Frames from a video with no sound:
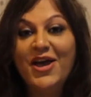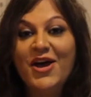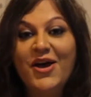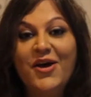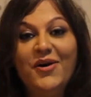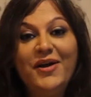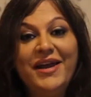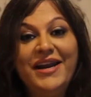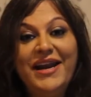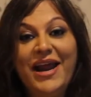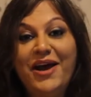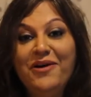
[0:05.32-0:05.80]

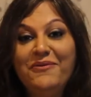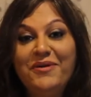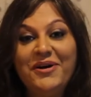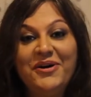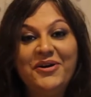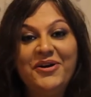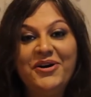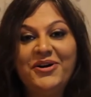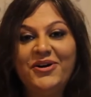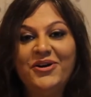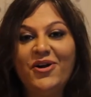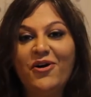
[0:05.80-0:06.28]
Okay, now we're
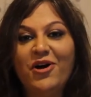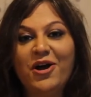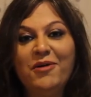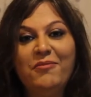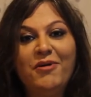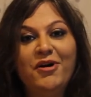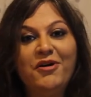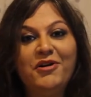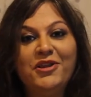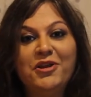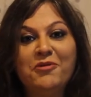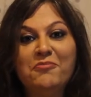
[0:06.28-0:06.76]
going to talk
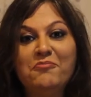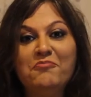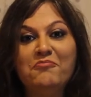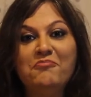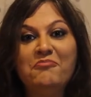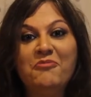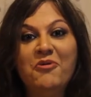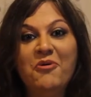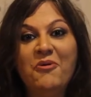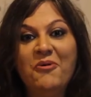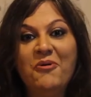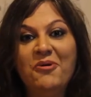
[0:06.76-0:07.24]
about the
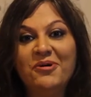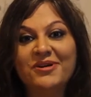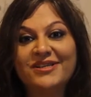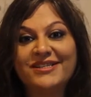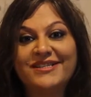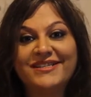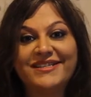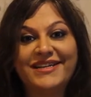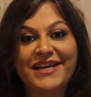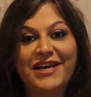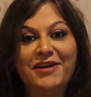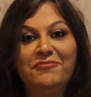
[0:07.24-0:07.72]

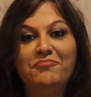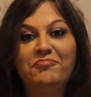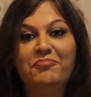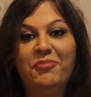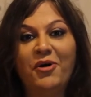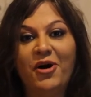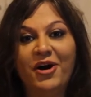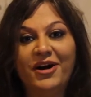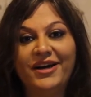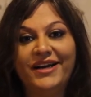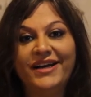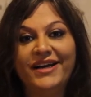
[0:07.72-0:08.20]
most
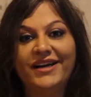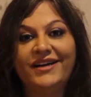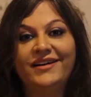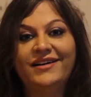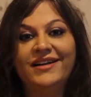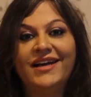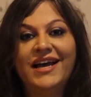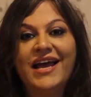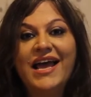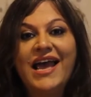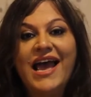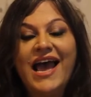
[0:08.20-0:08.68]
important
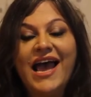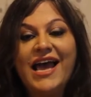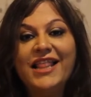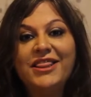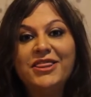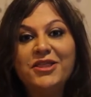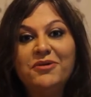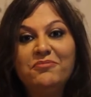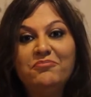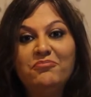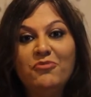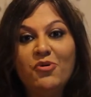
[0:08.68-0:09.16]
and
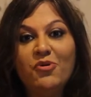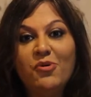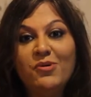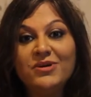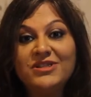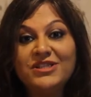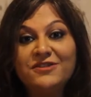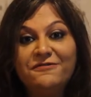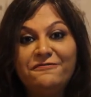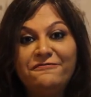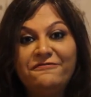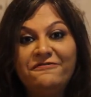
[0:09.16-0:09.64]
the
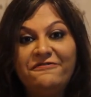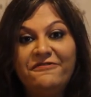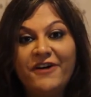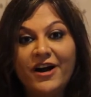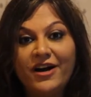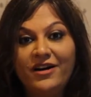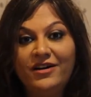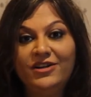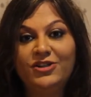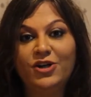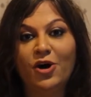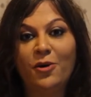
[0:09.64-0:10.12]
most
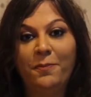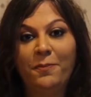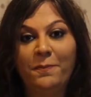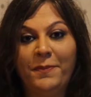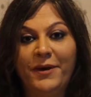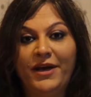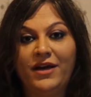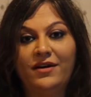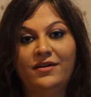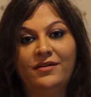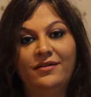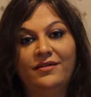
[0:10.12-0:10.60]
fun
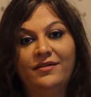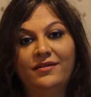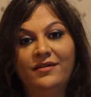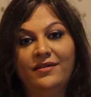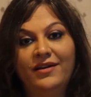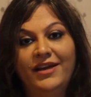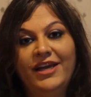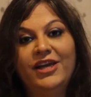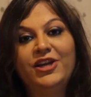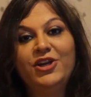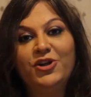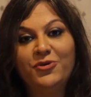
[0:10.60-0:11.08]
topic
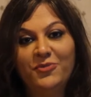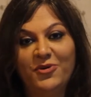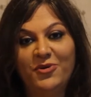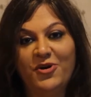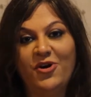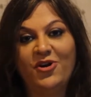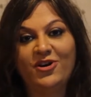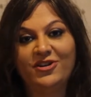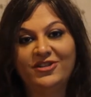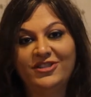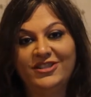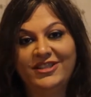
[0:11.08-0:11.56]
in
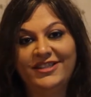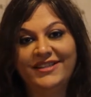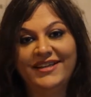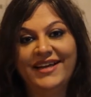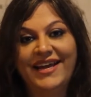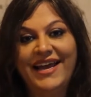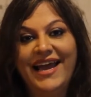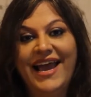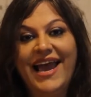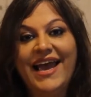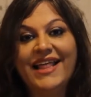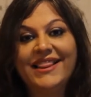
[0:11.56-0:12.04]
numerology,
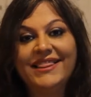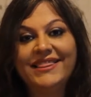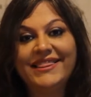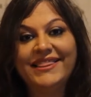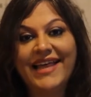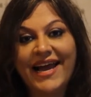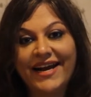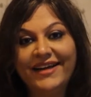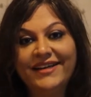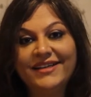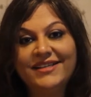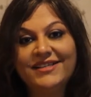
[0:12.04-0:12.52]
and
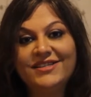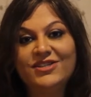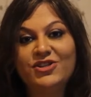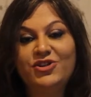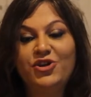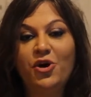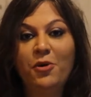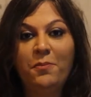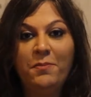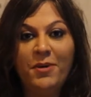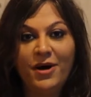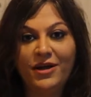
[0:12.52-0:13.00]
that is
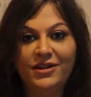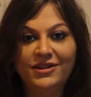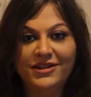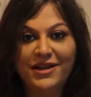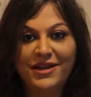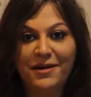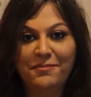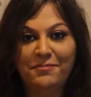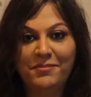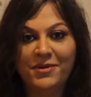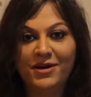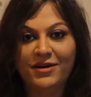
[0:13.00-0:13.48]
your birth
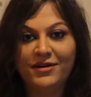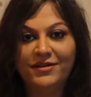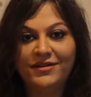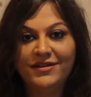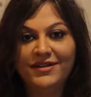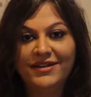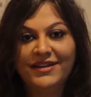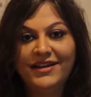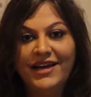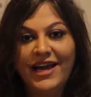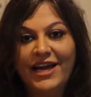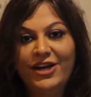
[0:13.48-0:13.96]
number
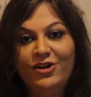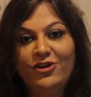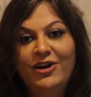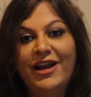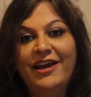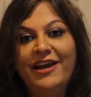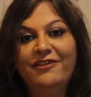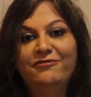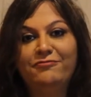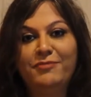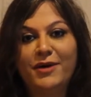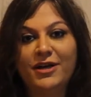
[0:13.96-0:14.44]
and your
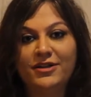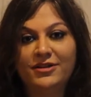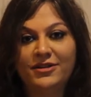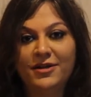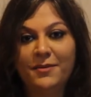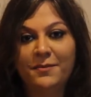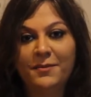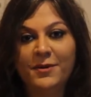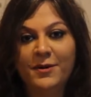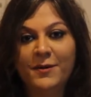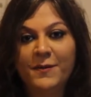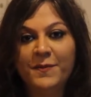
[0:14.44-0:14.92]
life path
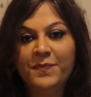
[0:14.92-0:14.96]
number.